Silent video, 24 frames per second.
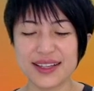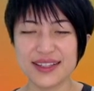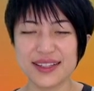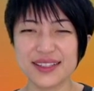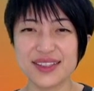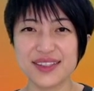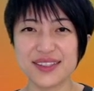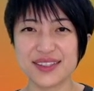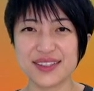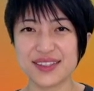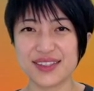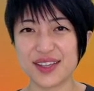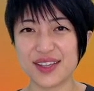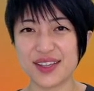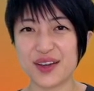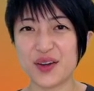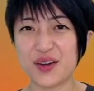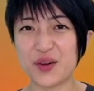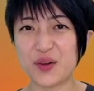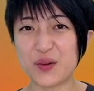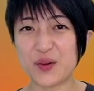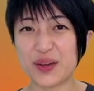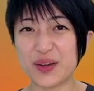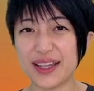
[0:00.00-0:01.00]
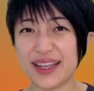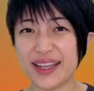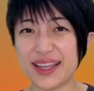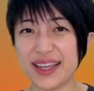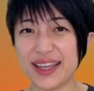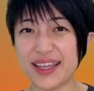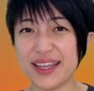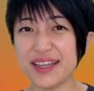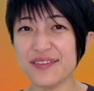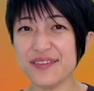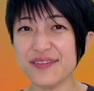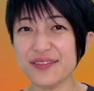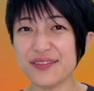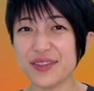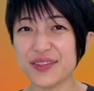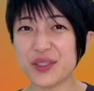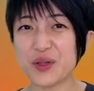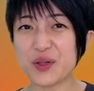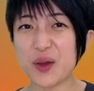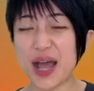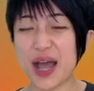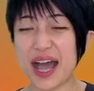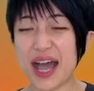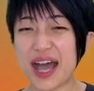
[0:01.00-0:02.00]
So if
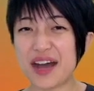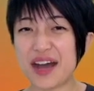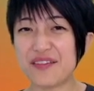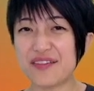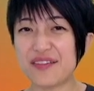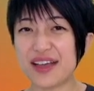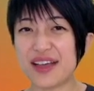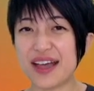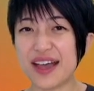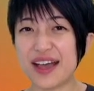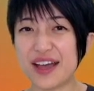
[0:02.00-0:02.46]
you have